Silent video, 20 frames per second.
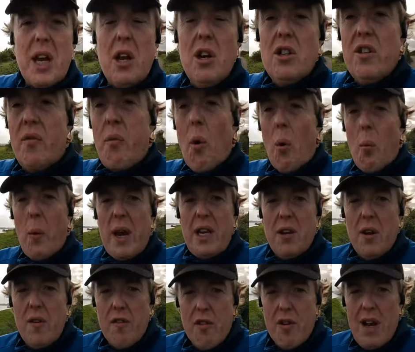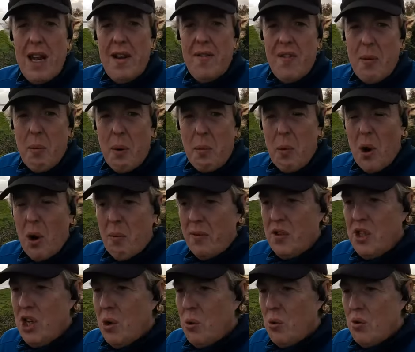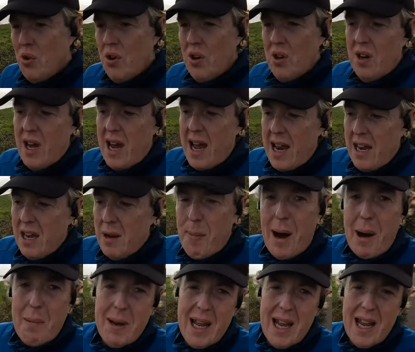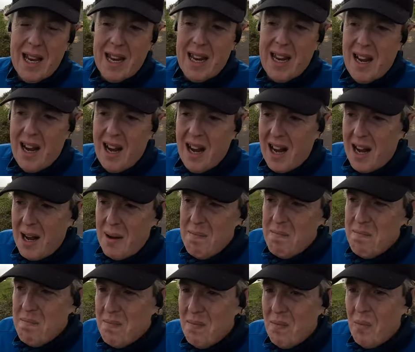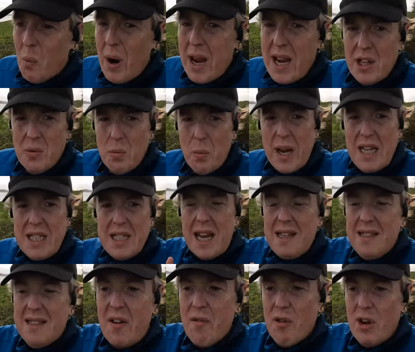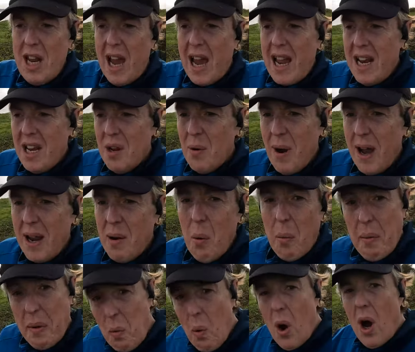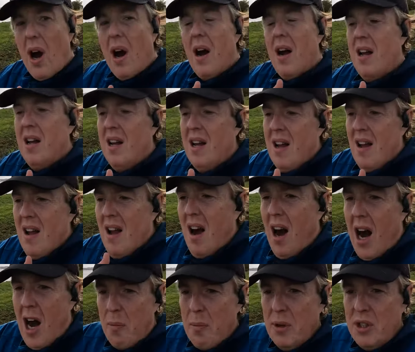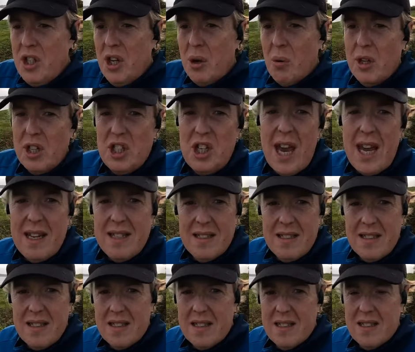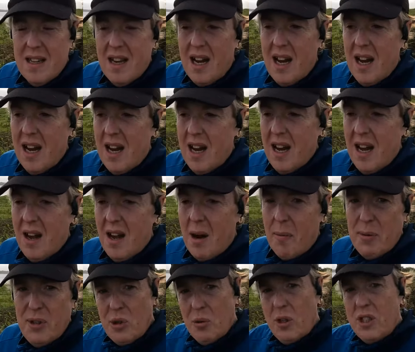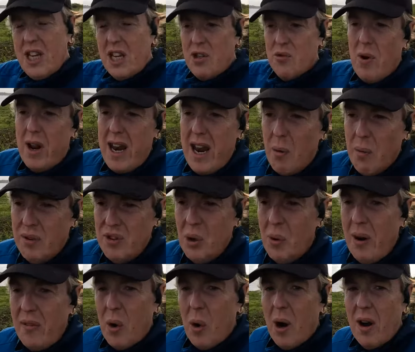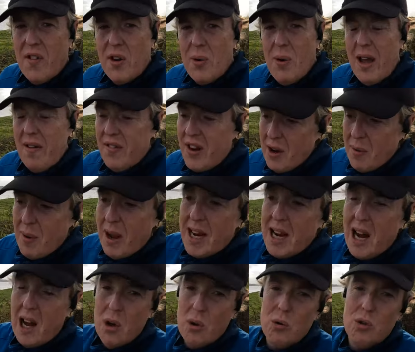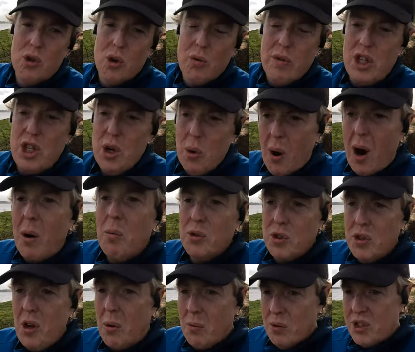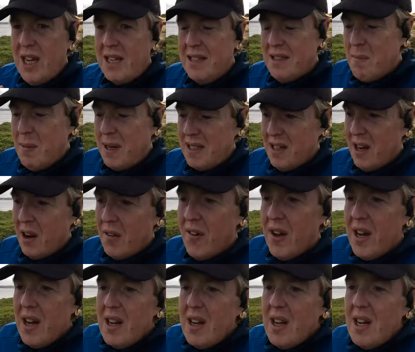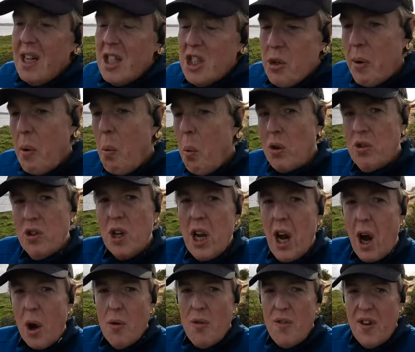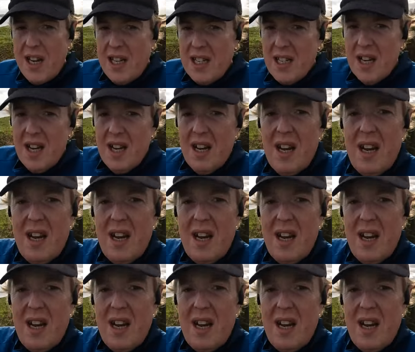because of what we do for a living, we work with children and the public. We test every day anyway. Well, we were up until the tests run out. We still have quite a few left anyway. Cut a long story short, I was testing myself, so it wasn't COVID